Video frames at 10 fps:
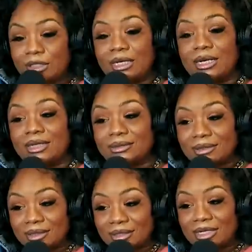Yes,
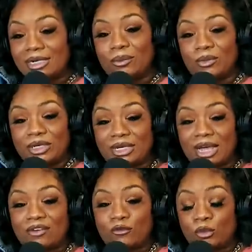and I went and
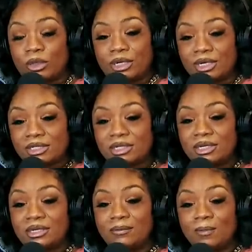got full
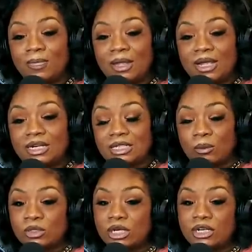custody Cause I
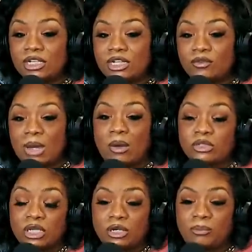was gonna give him, I was
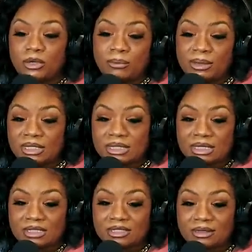gonna put him in the
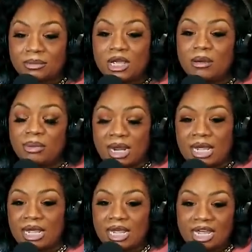system, but I
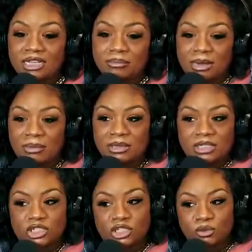had had the baby
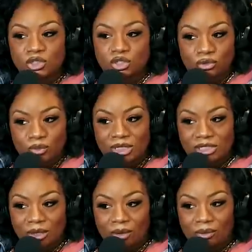since she was two
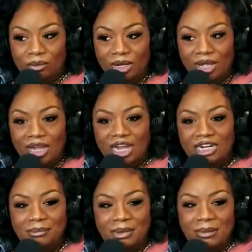weeks old, yeah.
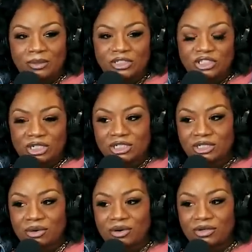and the baby was just
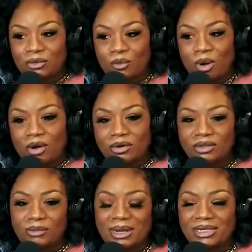starting to walk. You
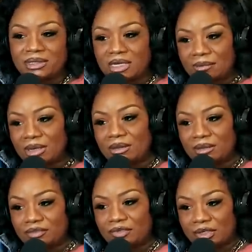know, by this time I
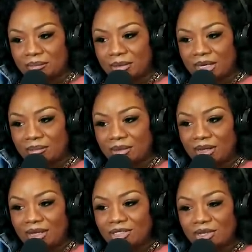love the fucking baby,
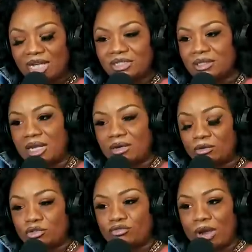yeah. So I just can't
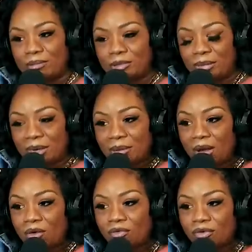go drop the baby
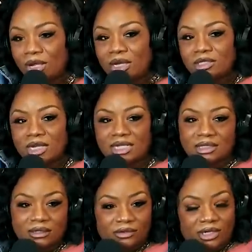off. Yeah. So I
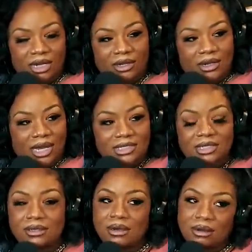said, okay. I
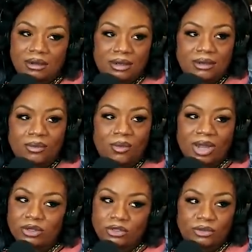said, God, why
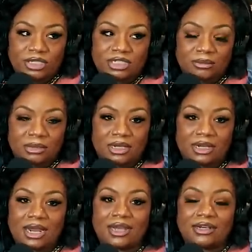you do this to me?
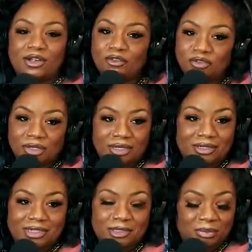And I never
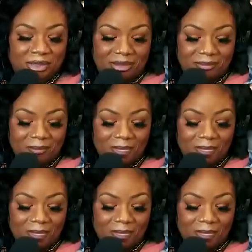forget this, Pete.